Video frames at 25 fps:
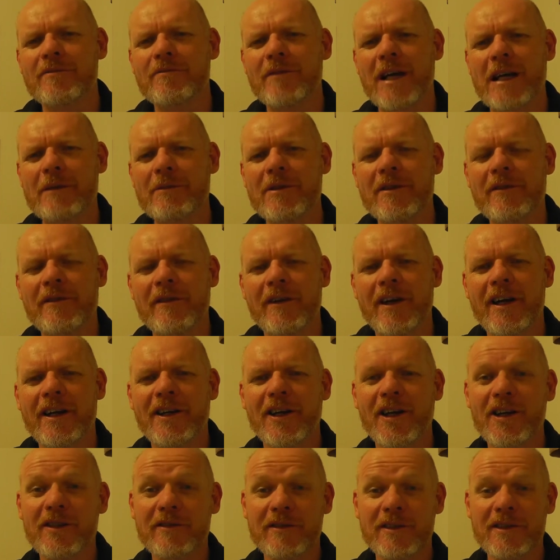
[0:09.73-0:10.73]
maybe for our
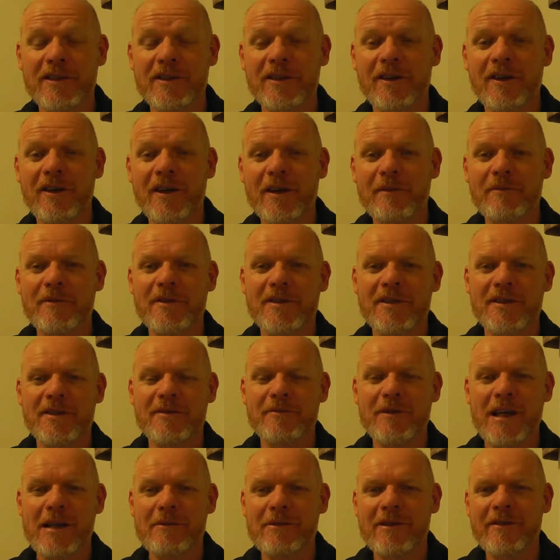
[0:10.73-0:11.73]
COVID times and
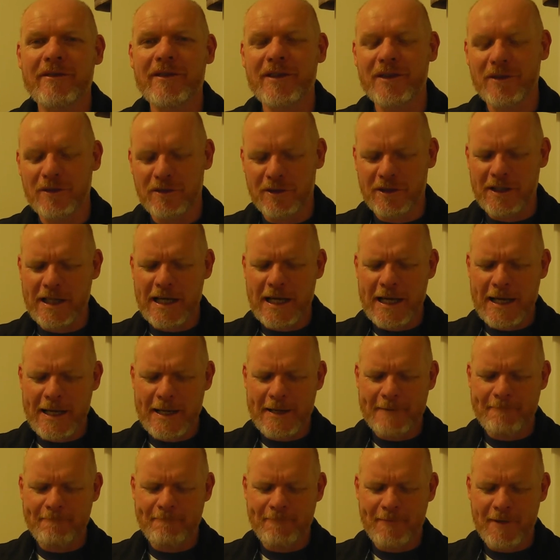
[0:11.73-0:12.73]
maybe for your
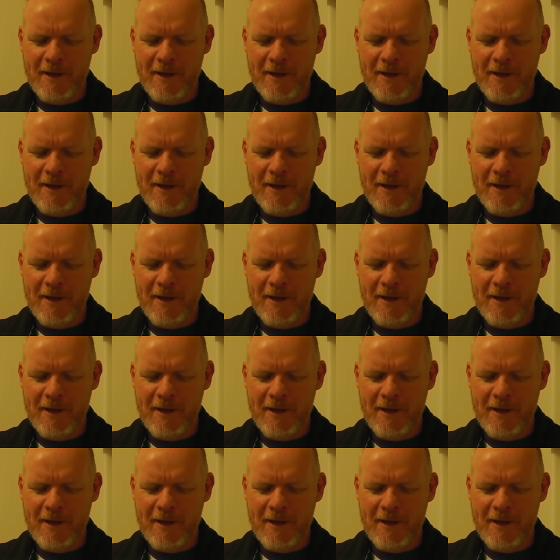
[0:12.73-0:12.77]
day.